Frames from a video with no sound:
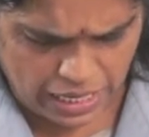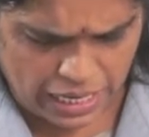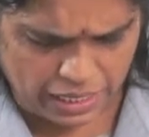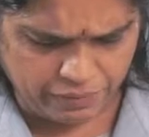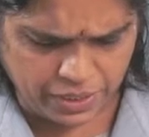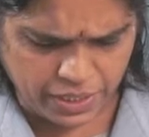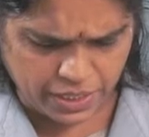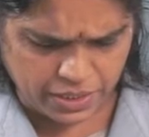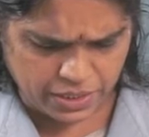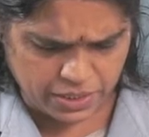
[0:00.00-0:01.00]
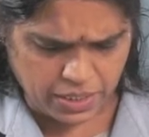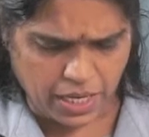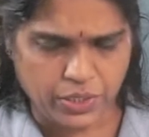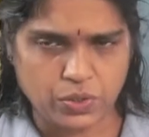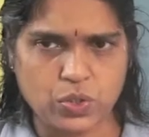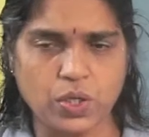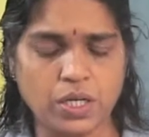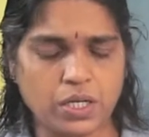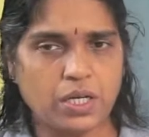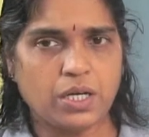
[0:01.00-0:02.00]
I will read this and you should
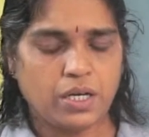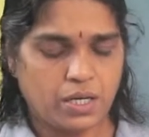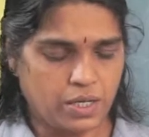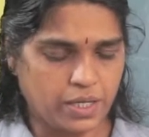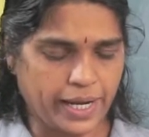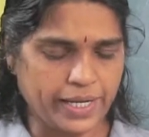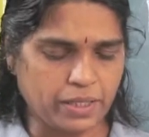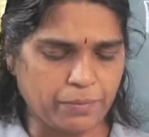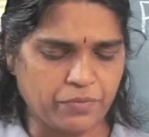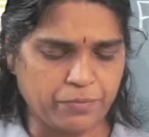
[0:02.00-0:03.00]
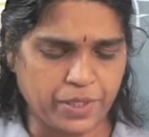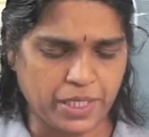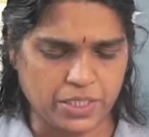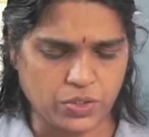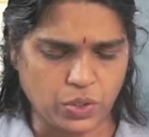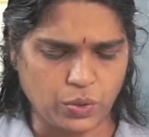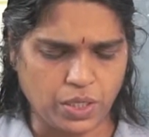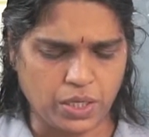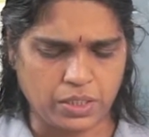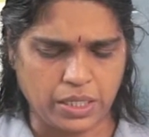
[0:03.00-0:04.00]
write the meaning. So
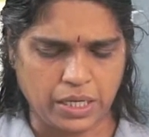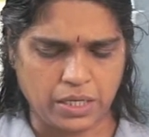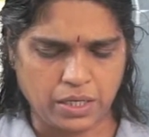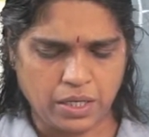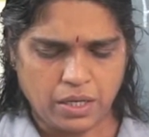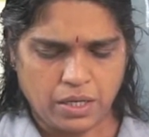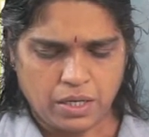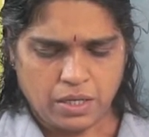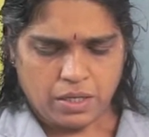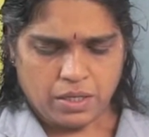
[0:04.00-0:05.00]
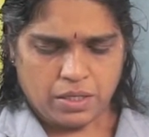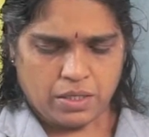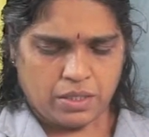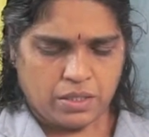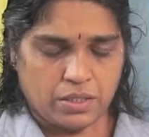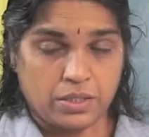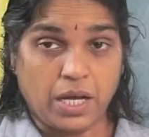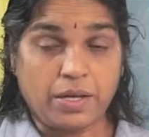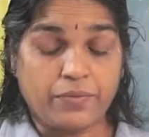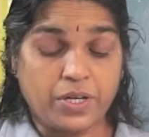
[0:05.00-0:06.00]
then
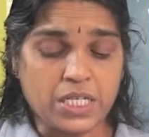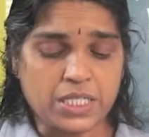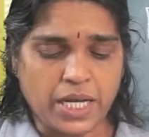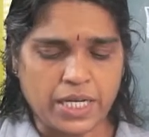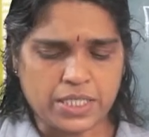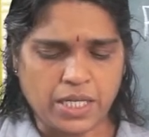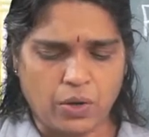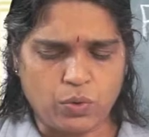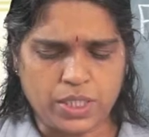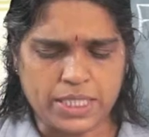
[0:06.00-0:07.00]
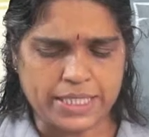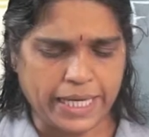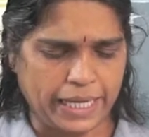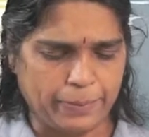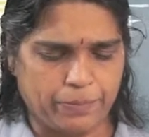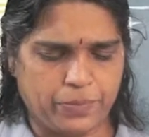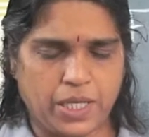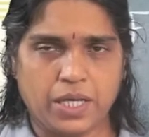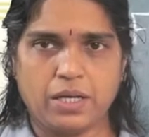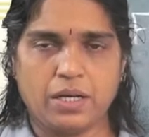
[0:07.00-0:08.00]
the words that sound the same.
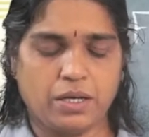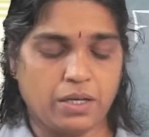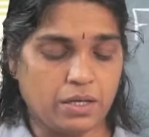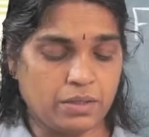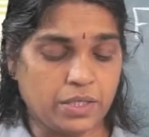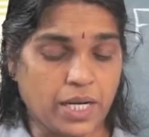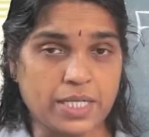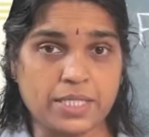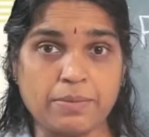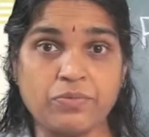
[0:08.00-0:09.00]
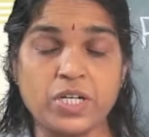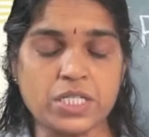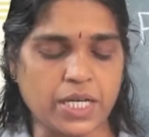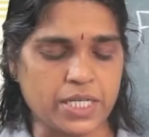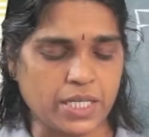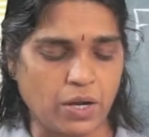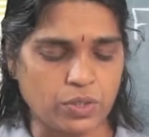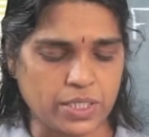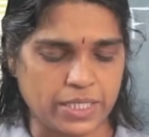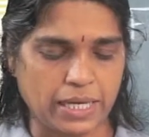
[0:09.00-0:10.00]
There are some words that
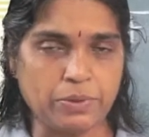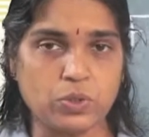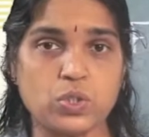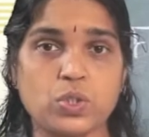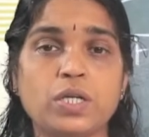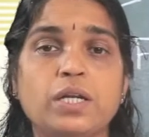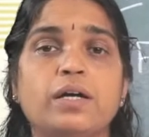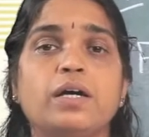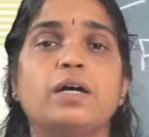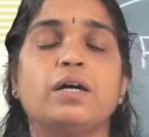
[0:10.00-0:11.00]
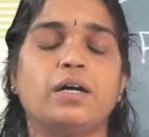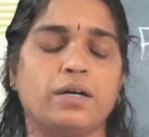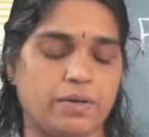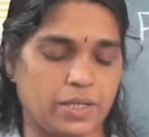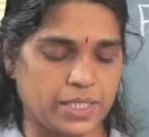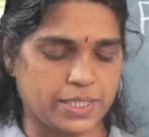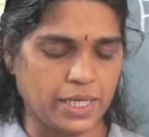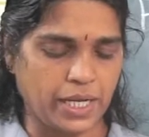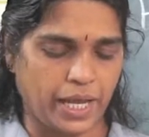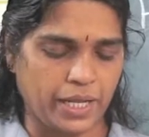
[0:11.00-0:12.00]
sound the same. You should
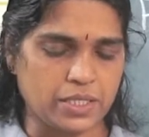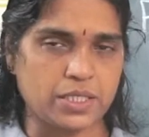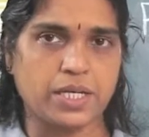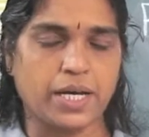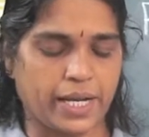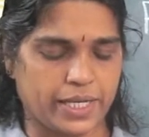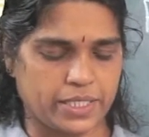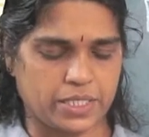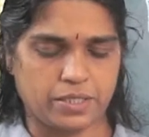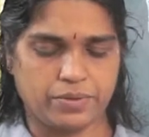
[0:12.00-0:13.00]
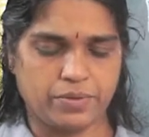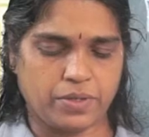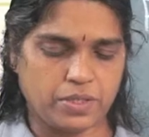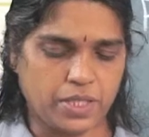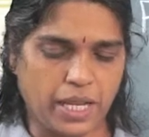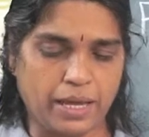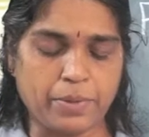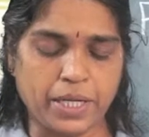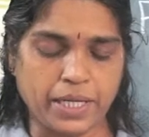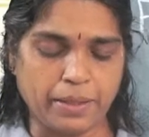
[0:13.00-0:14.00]
listen and write. Then I am
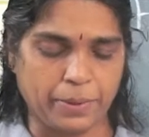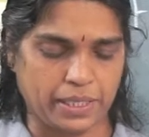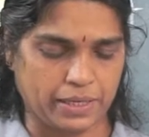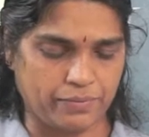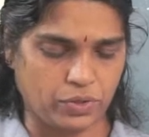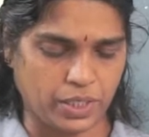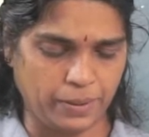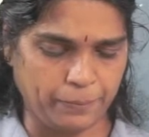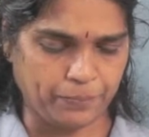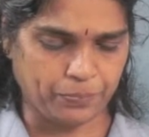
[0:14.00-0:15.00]
reading a paragraph. Okay.